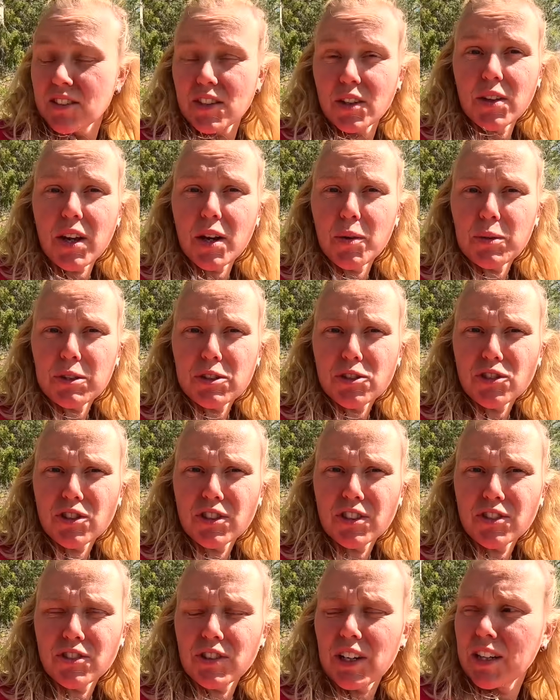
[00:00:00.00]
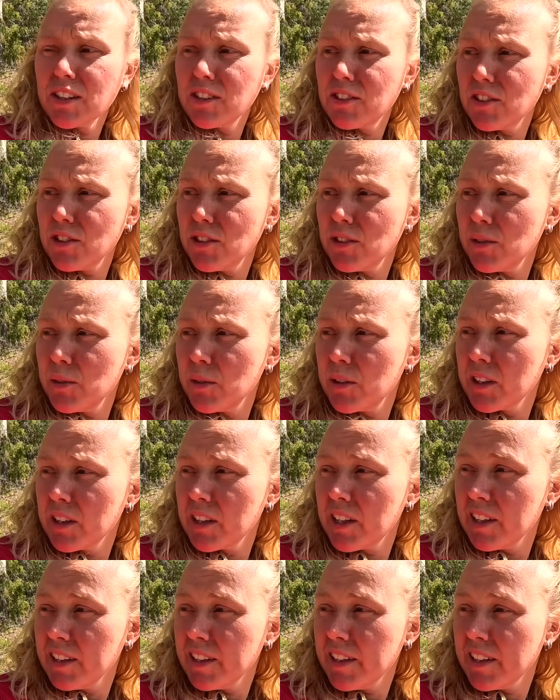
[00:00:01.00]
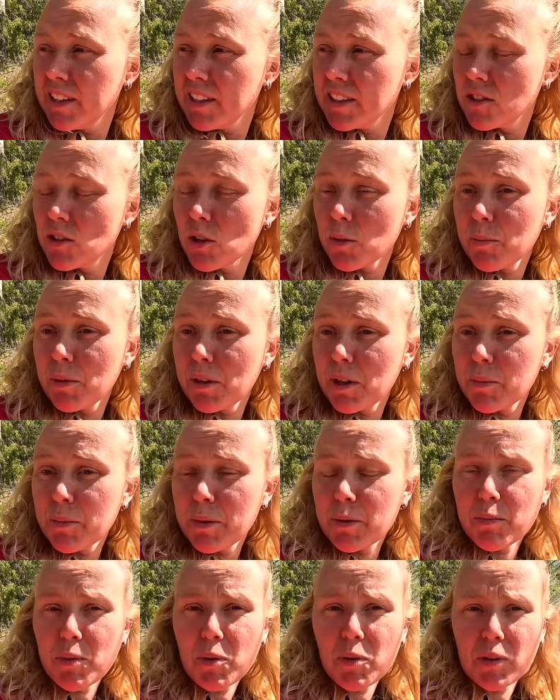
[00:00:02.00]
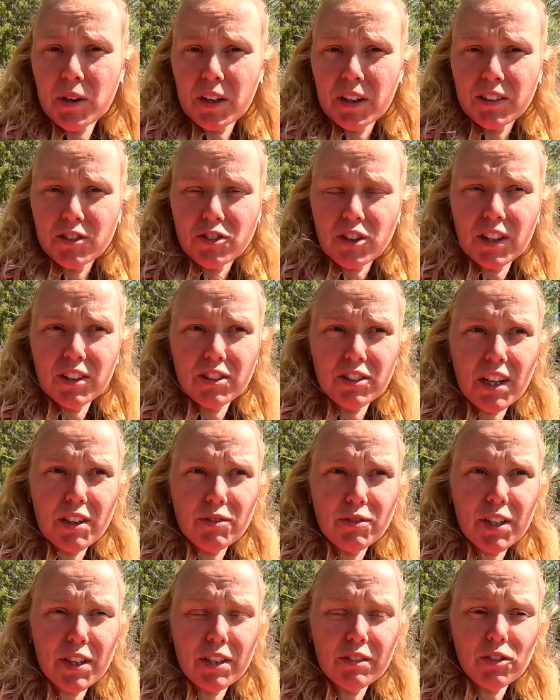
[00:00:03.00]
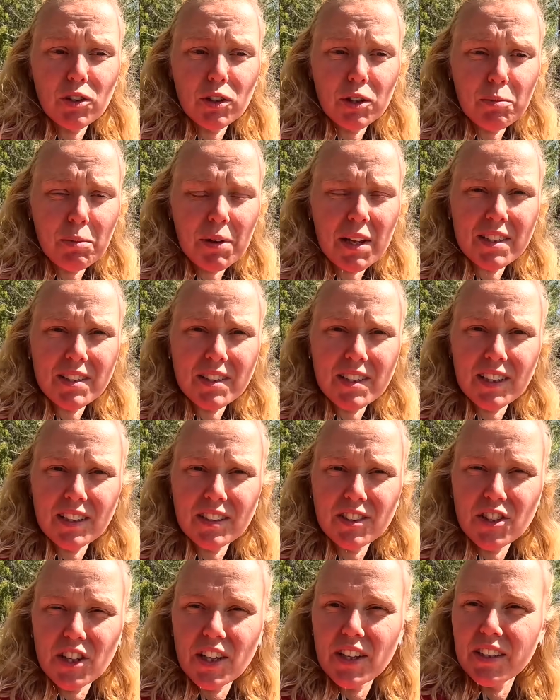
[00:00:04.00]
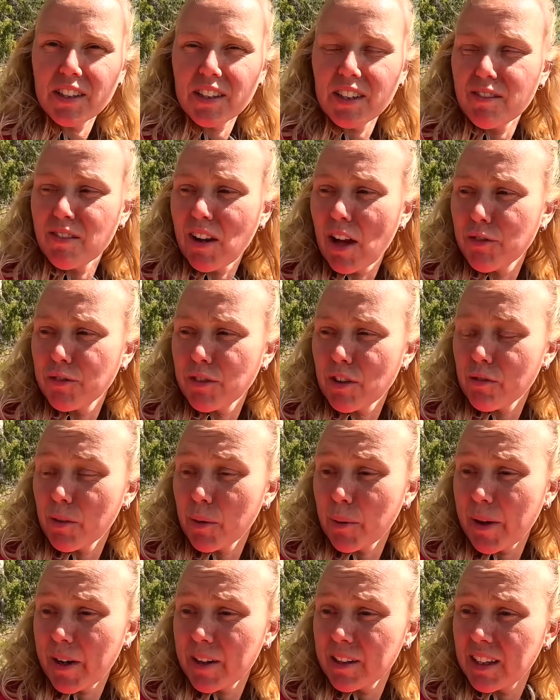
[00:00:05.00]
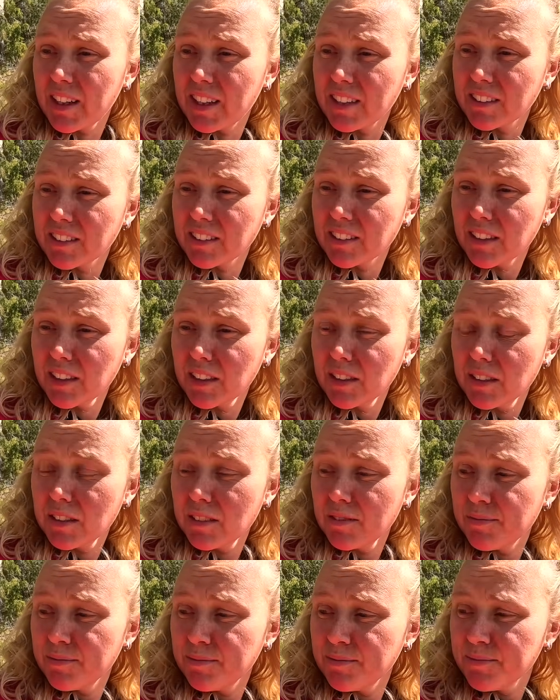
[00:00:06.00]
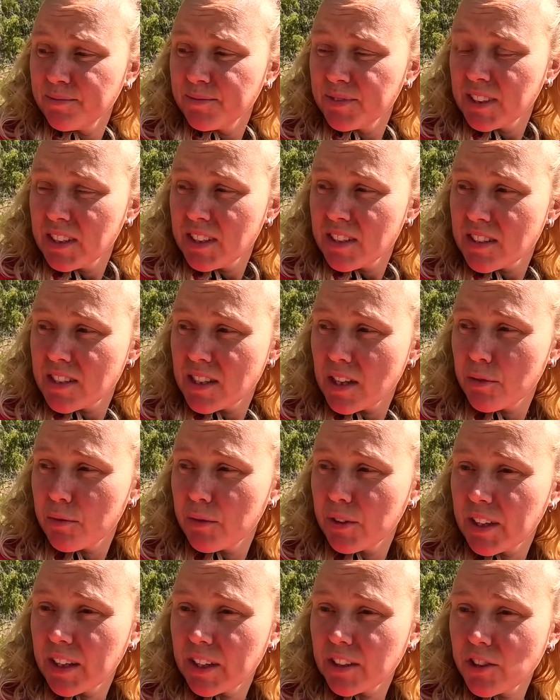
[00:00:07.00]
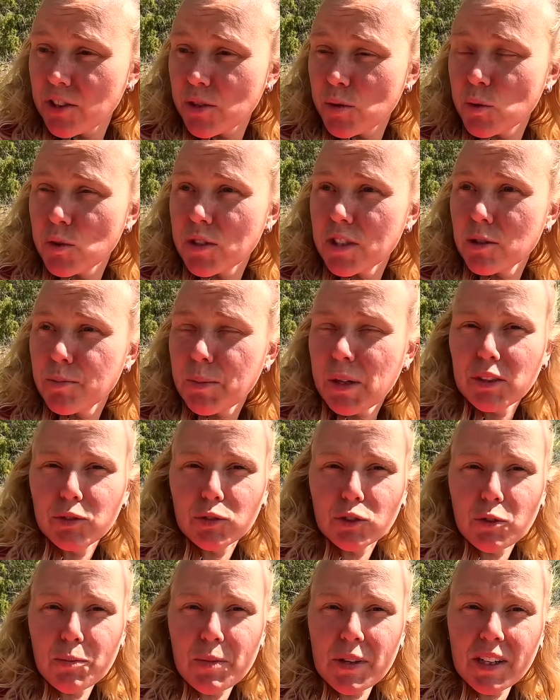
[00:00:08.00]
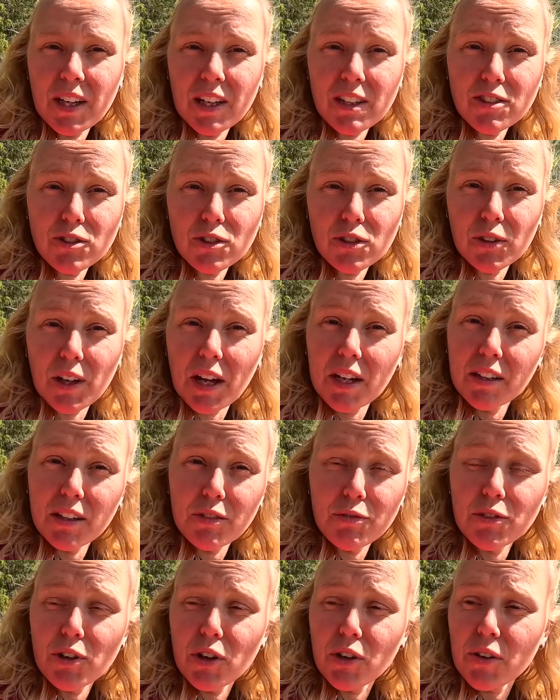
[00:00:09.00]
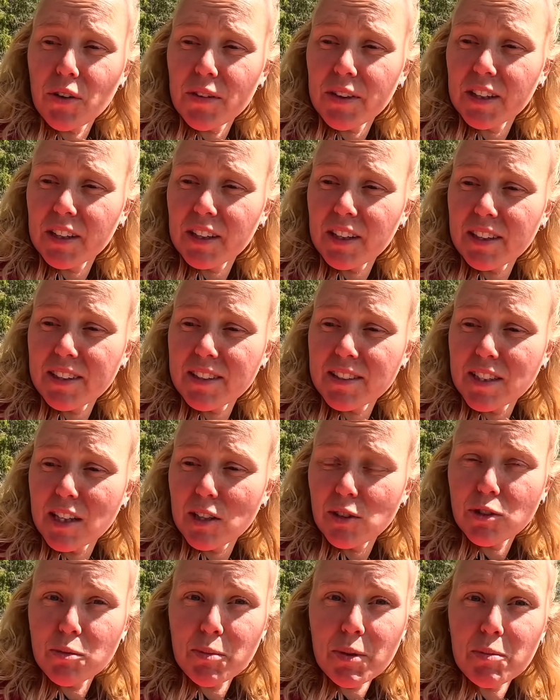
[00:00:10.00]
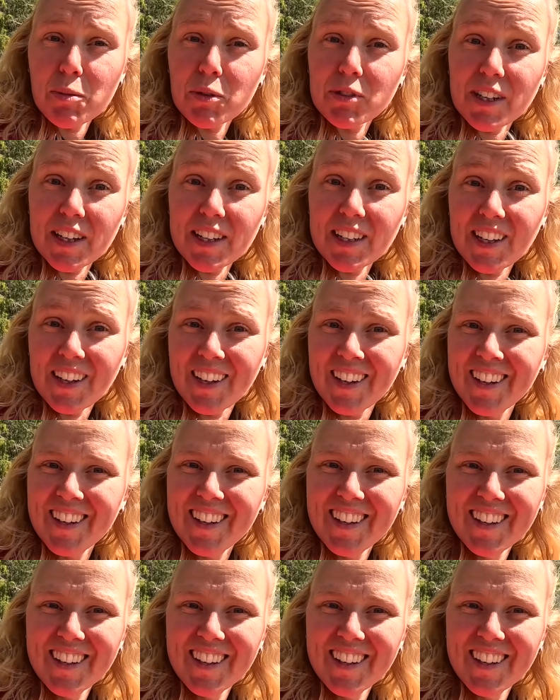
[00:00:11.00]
So yeah, we're just gonna try to clean this up a little bit more and try to get rid of all the plastic shit that they've left everywhere and see if we can use this space for something else. And if not, then at least it looks a bit more tidy.